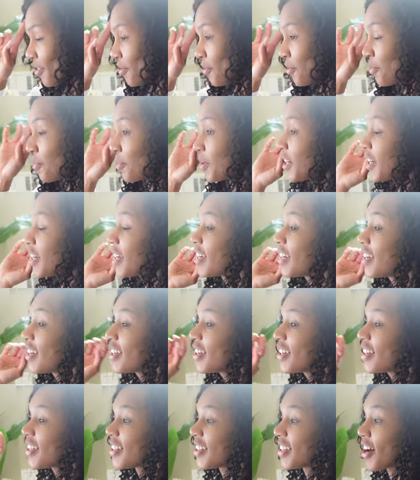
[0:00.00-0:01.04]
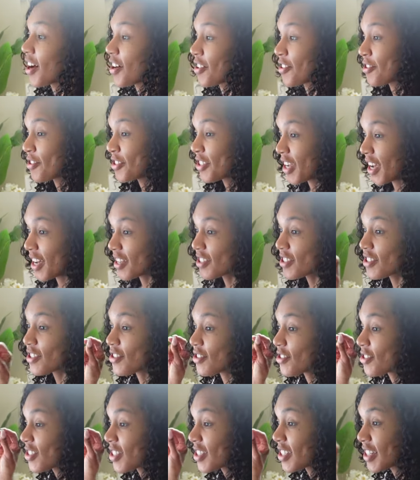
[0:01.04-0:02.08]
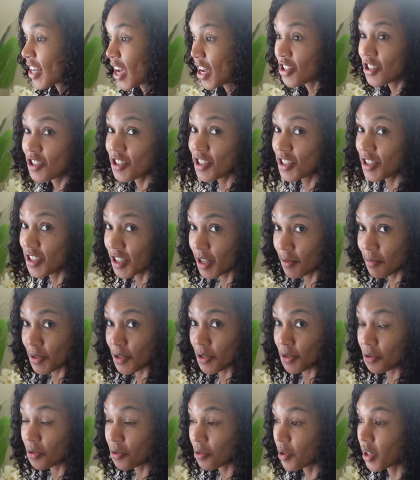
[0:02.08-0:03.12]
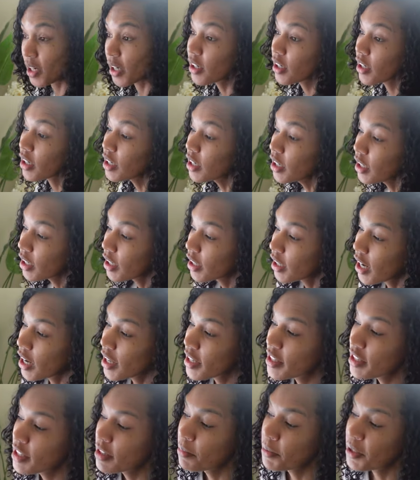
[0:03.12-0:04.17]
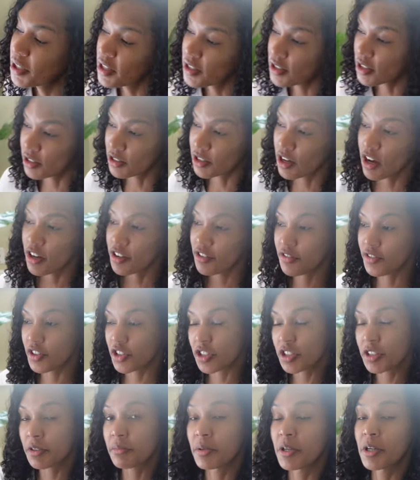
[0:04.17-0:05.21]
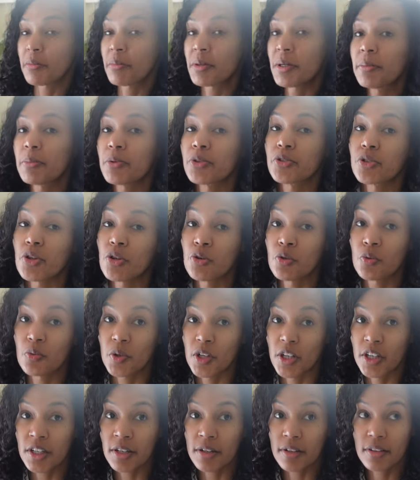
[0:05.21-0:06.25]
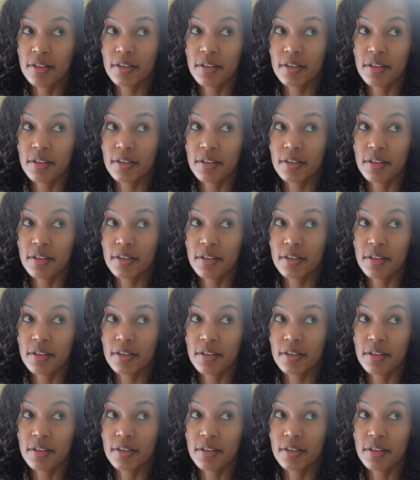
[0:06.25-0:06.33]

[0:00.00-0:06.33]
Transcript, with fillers: The way the other testers snatch these up so quick, I think because a lot of visually impaired people don't work